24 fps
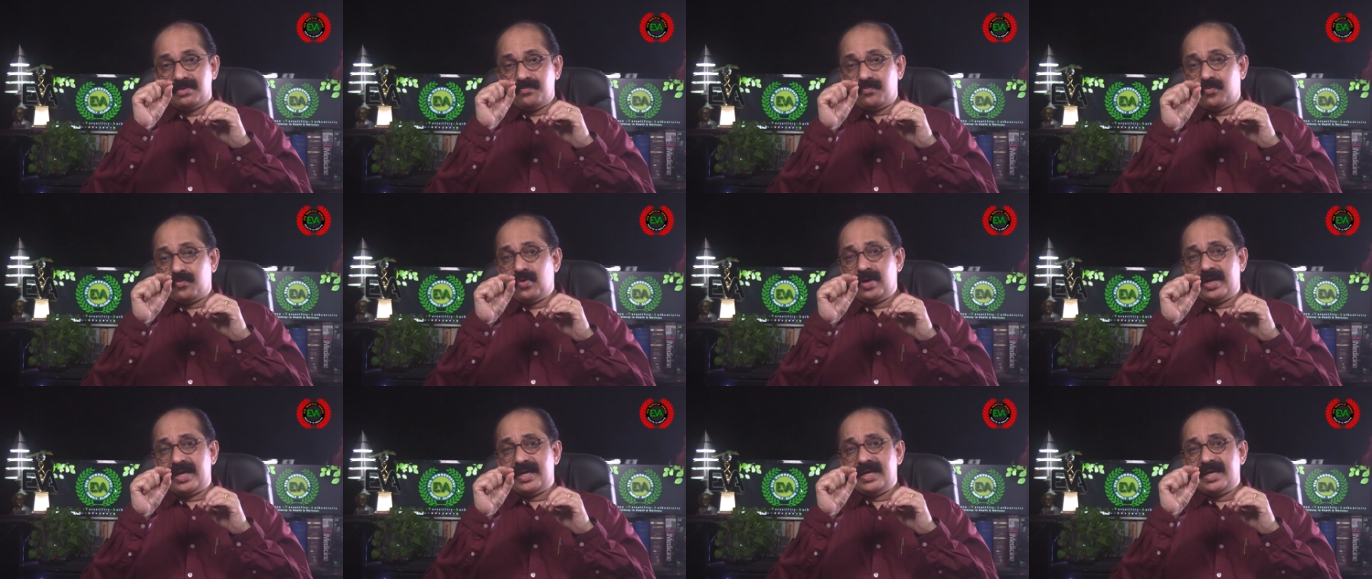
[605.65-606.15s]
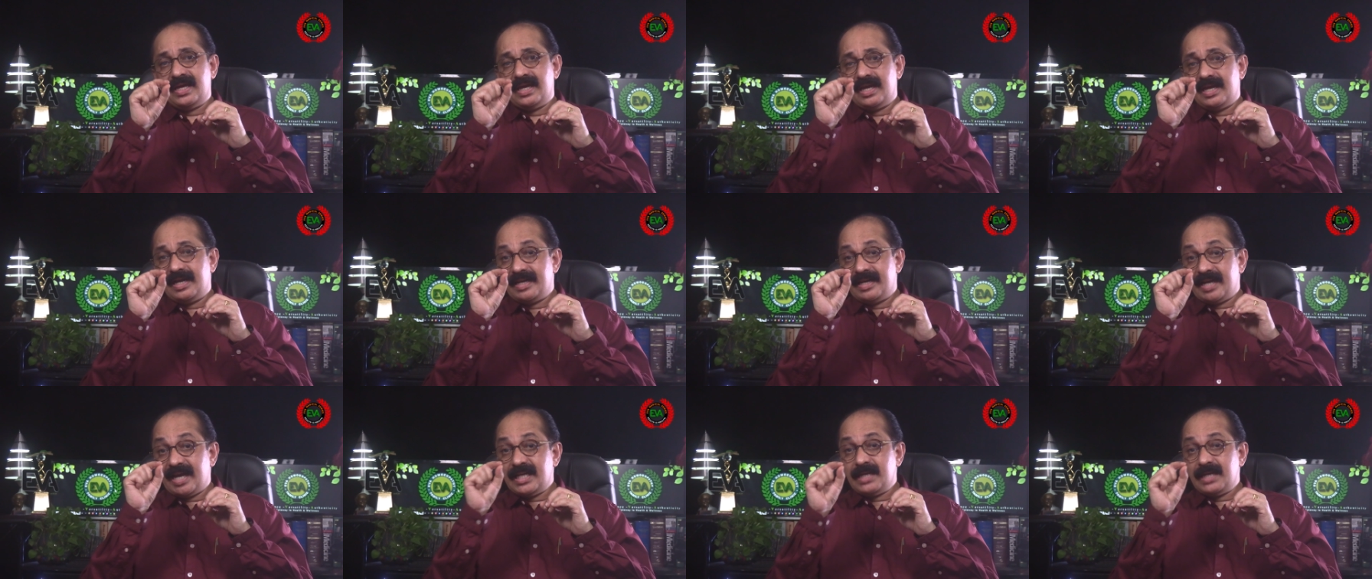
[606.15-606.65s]
Fully,
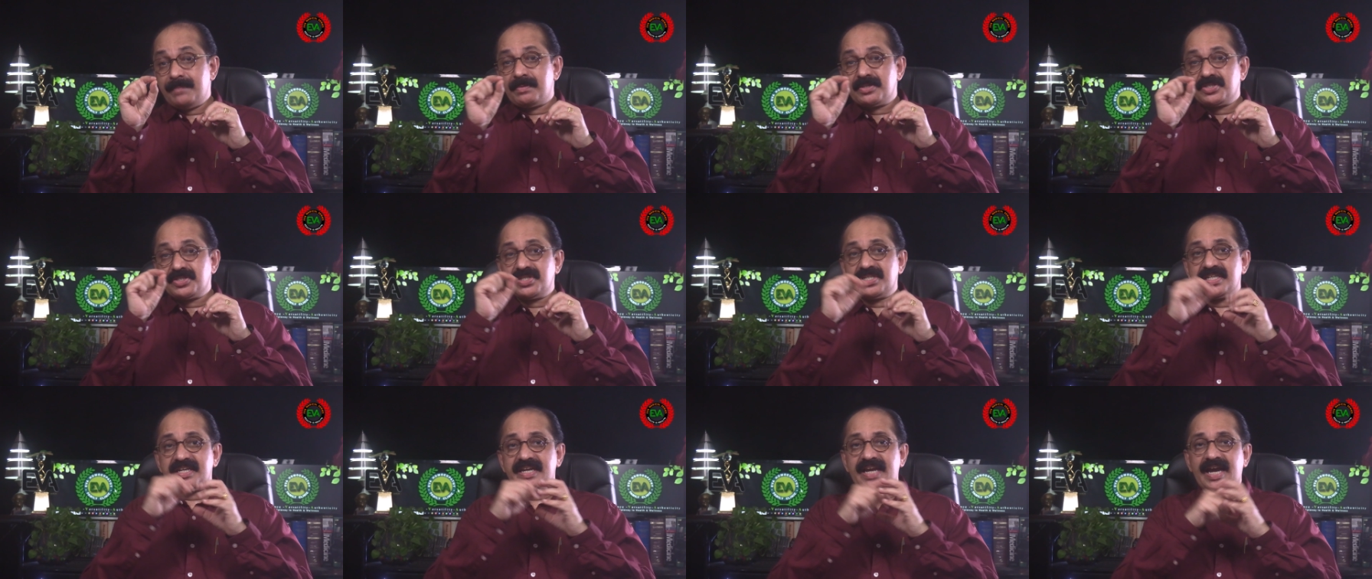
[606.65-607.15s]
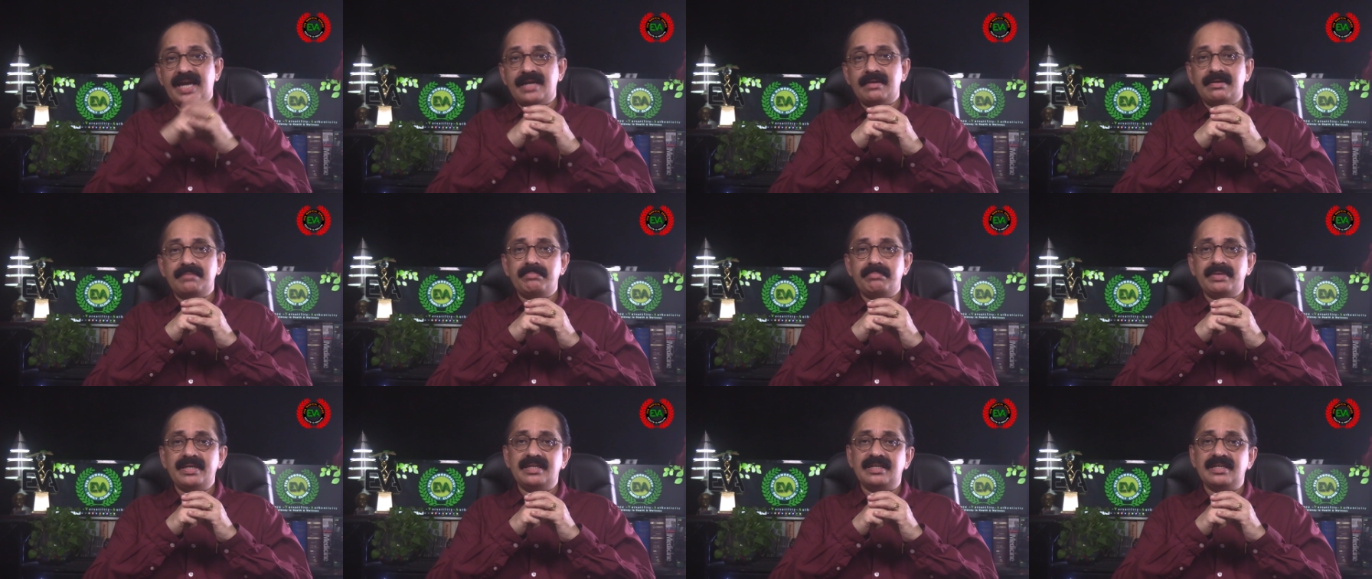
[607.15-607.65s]
90% can
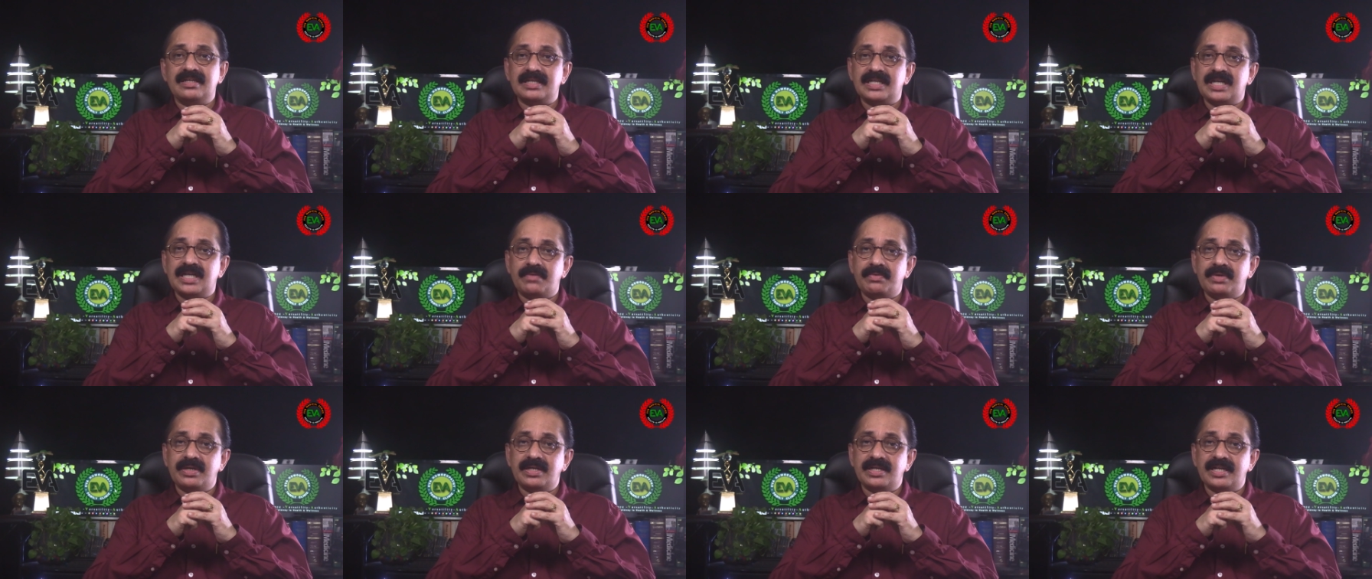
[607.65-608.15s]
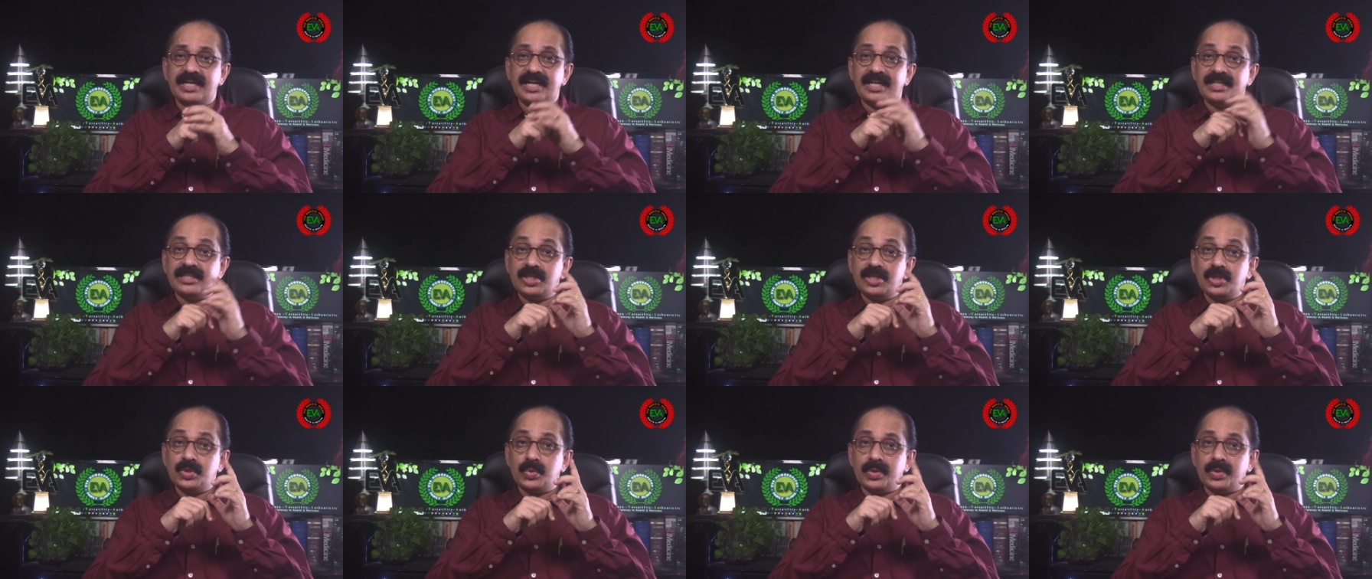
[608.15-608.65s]
be recovered in
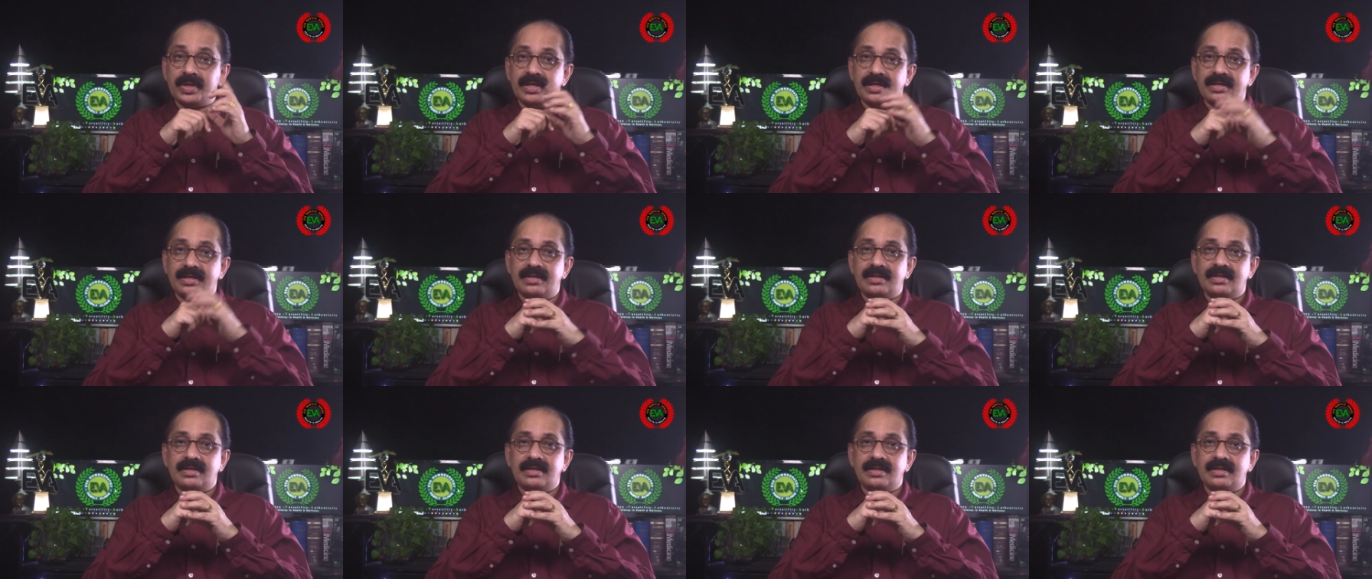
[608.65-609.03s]
the urine.